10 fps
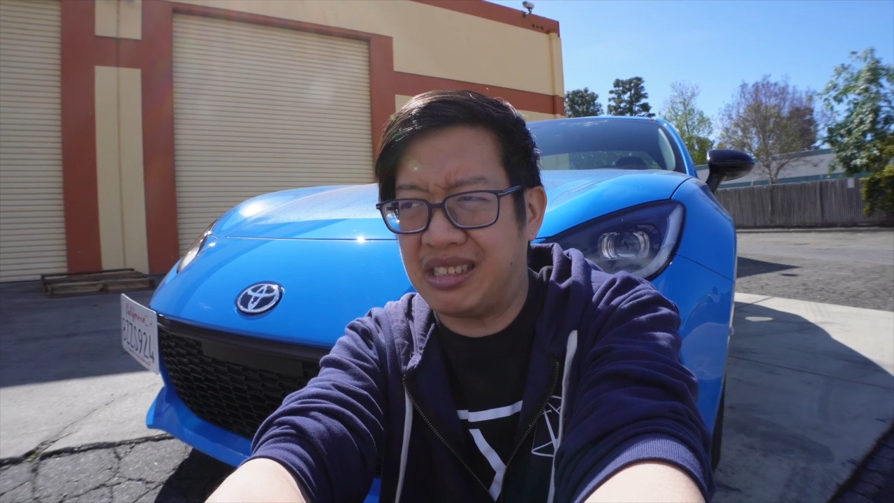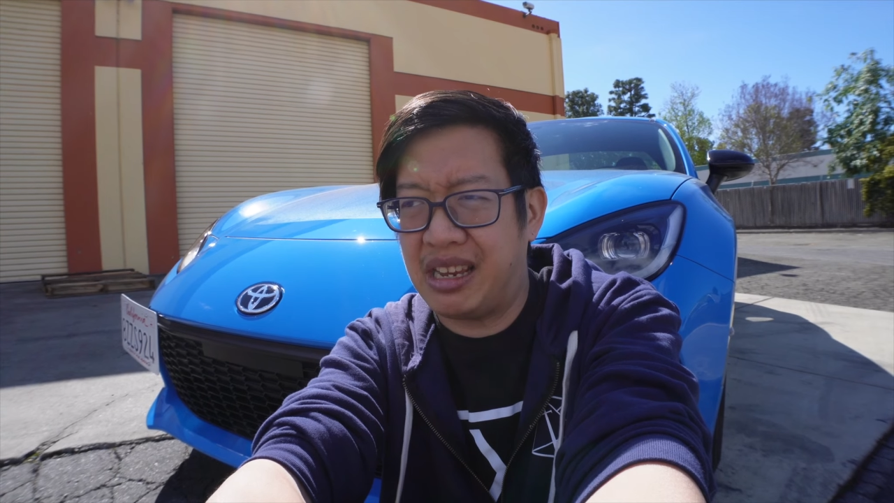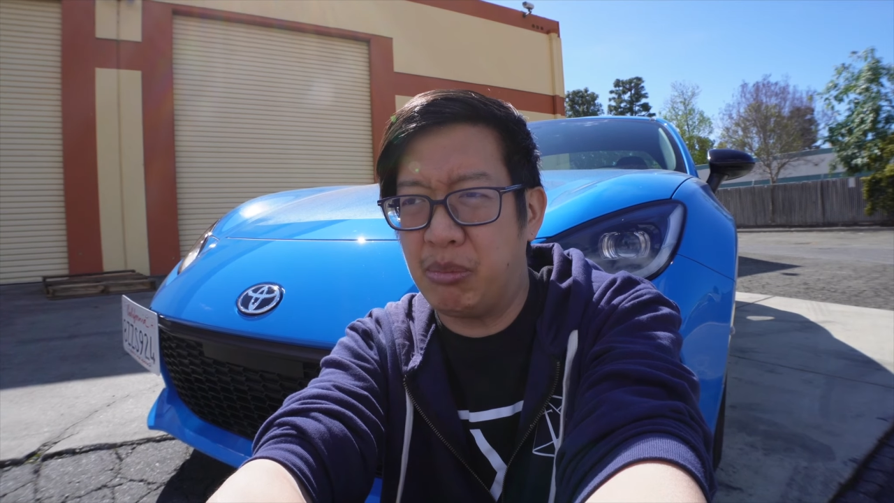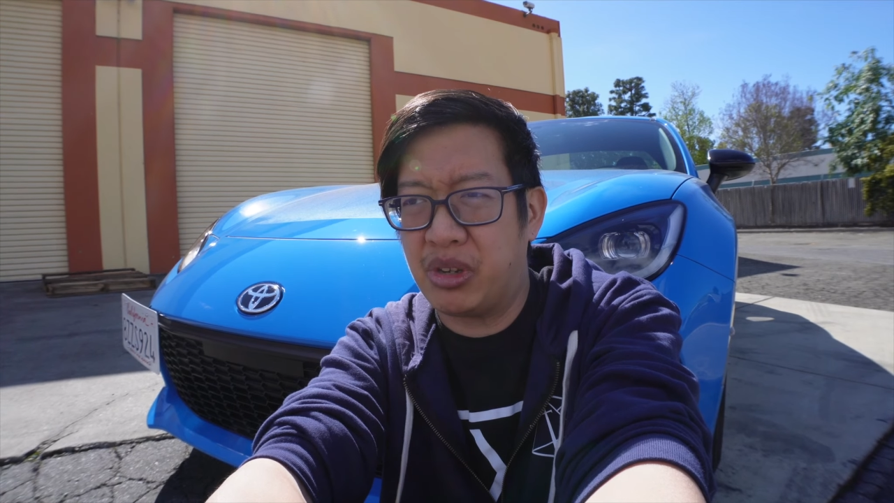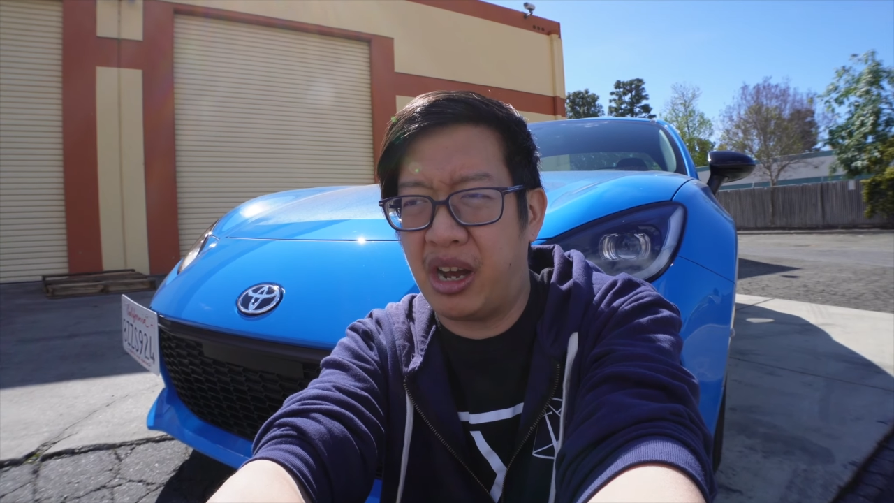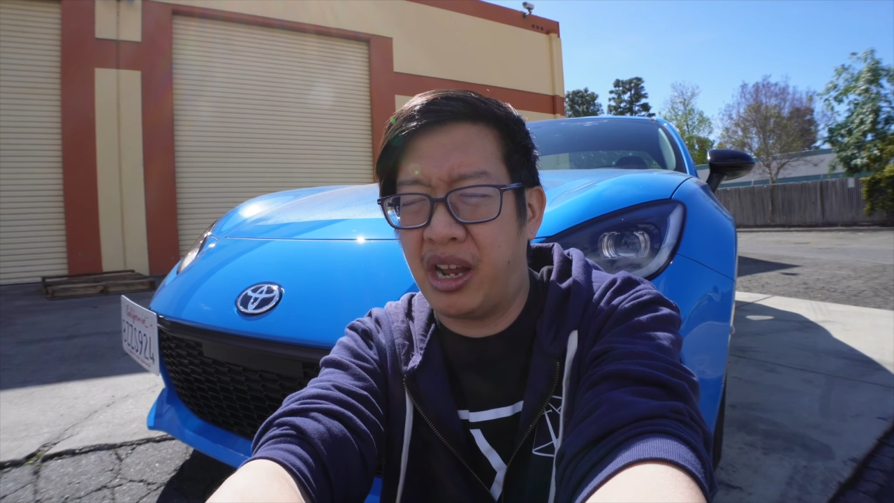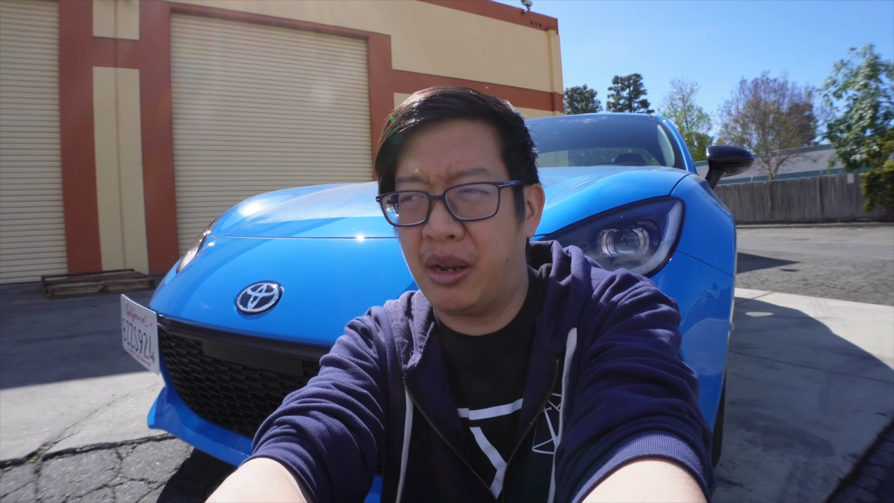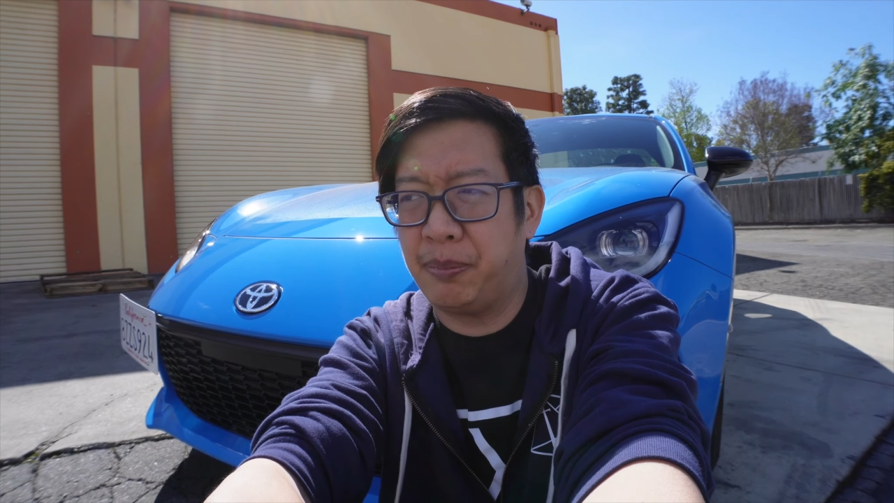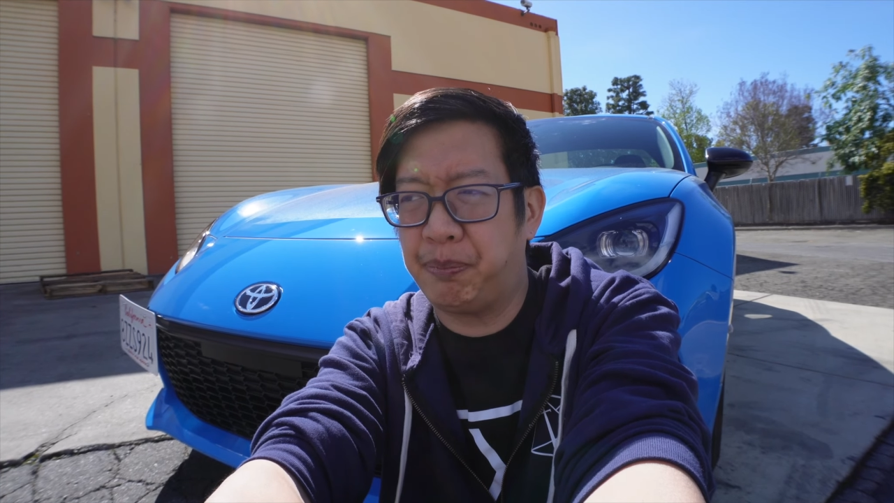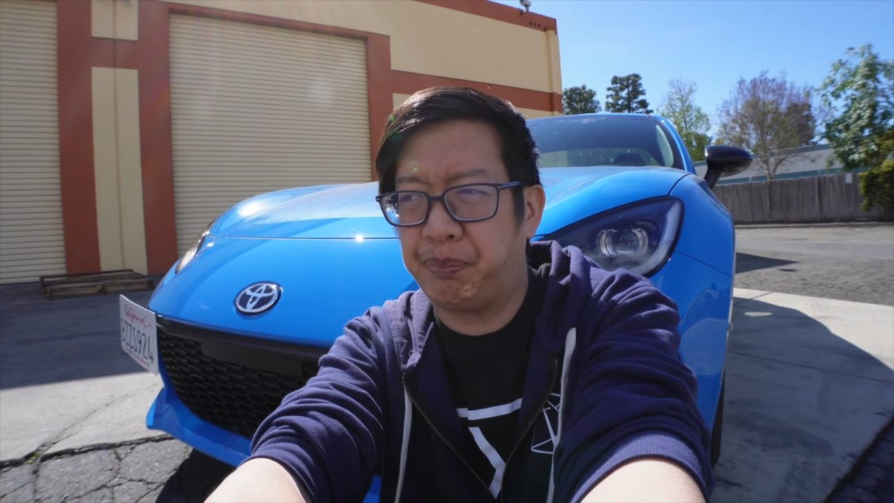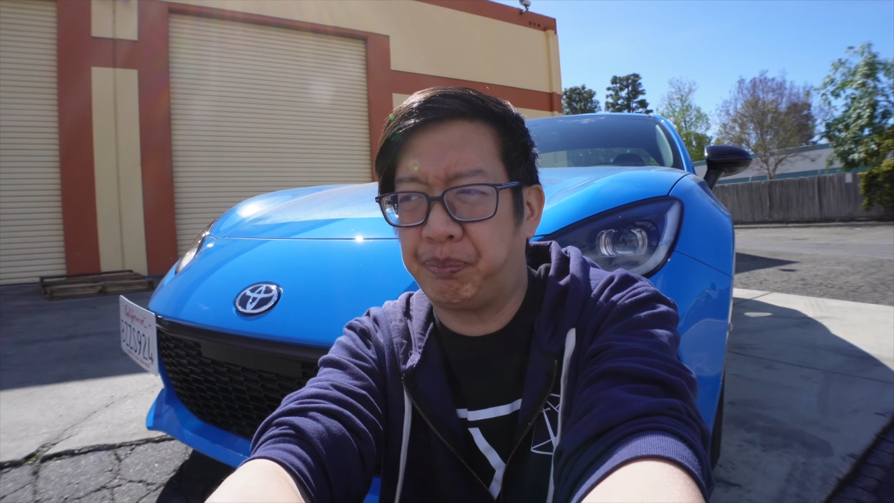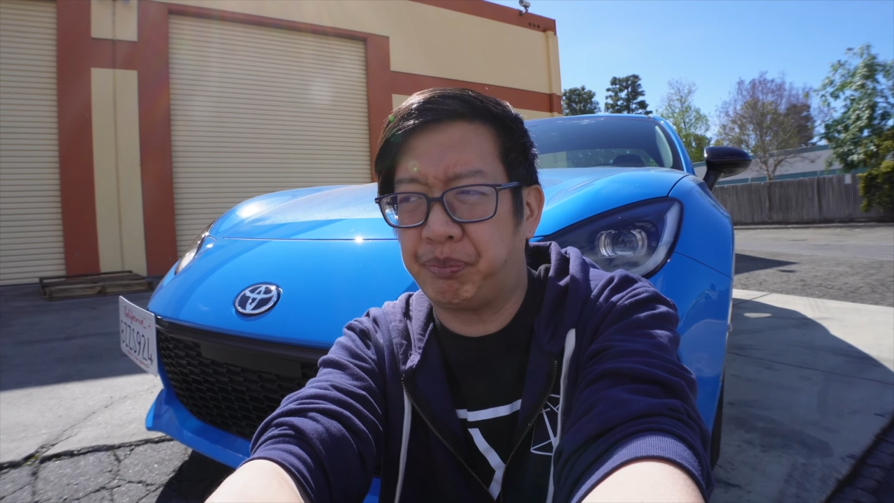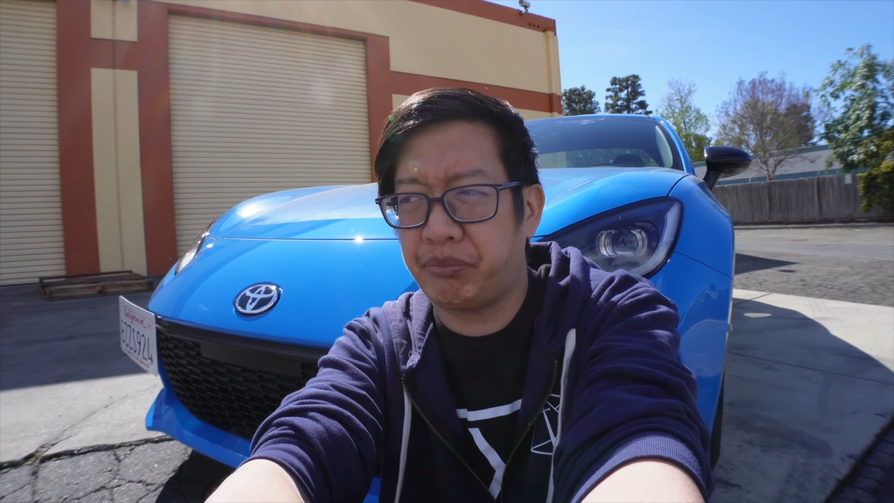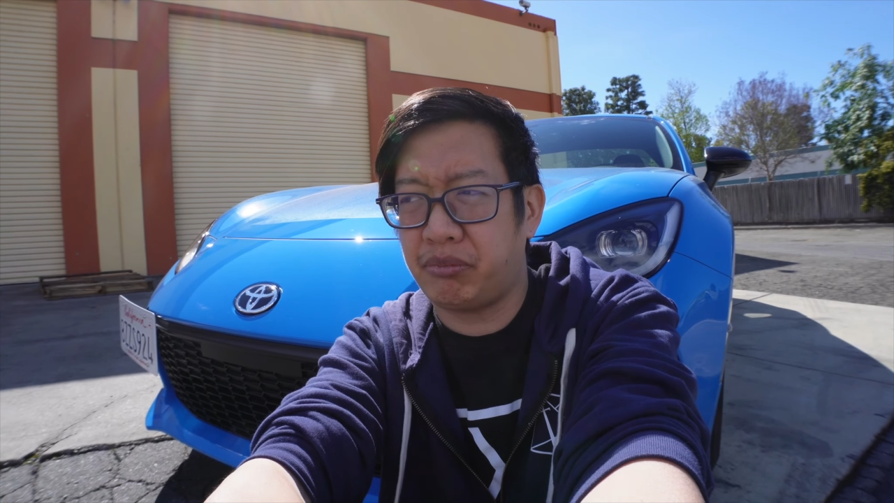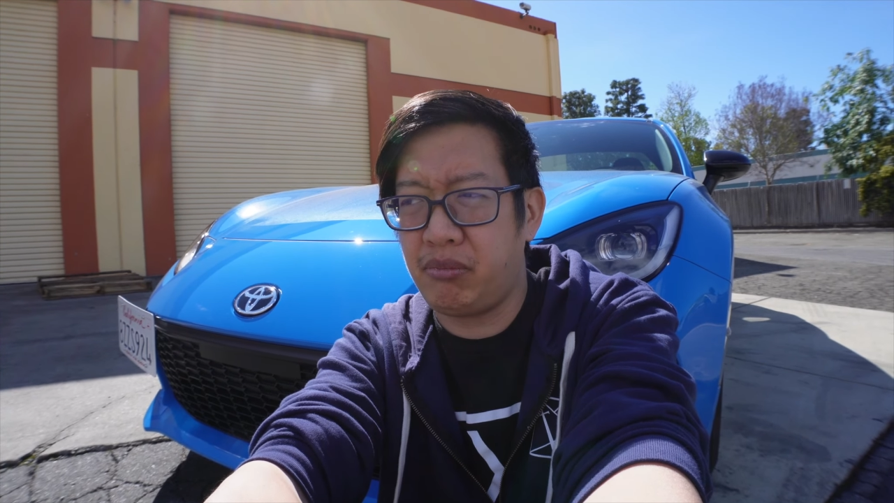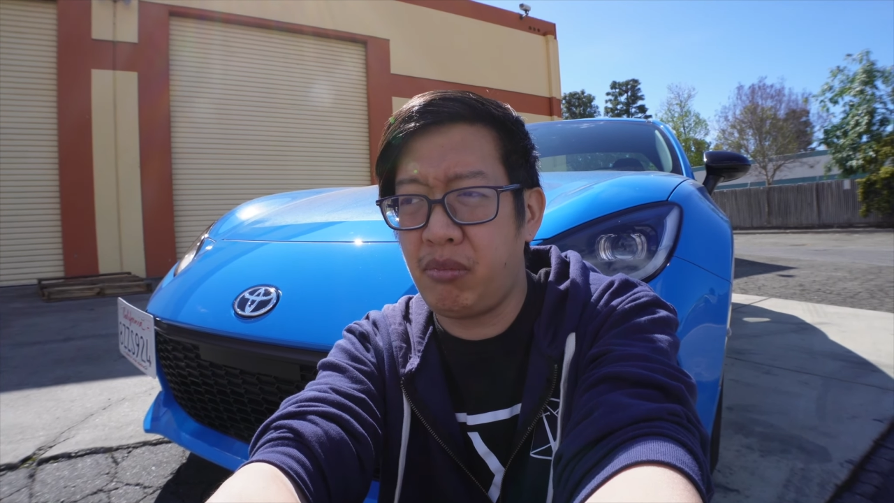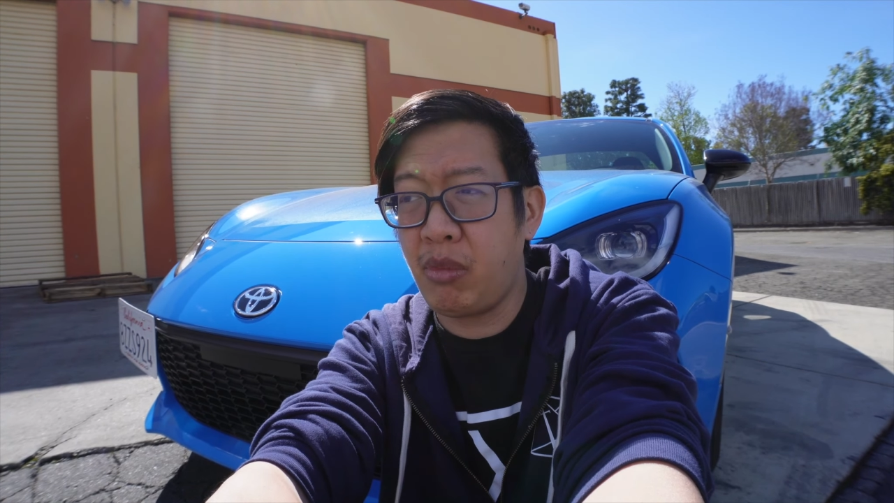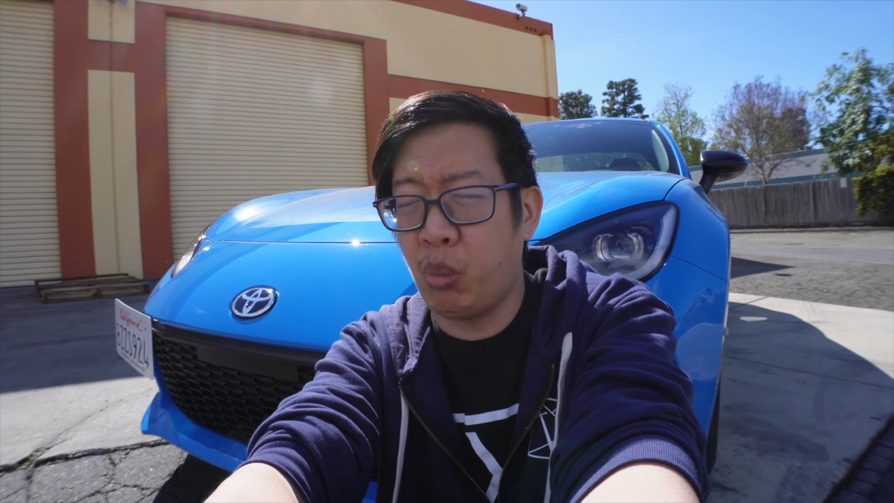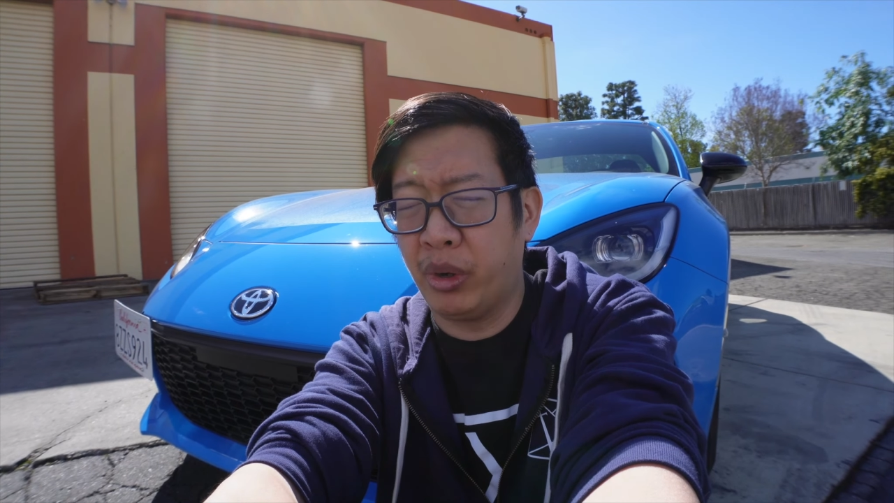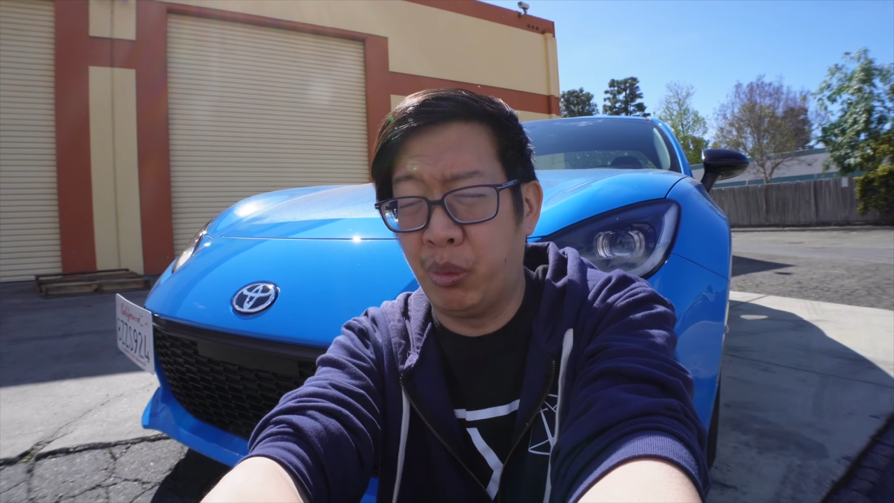same time, what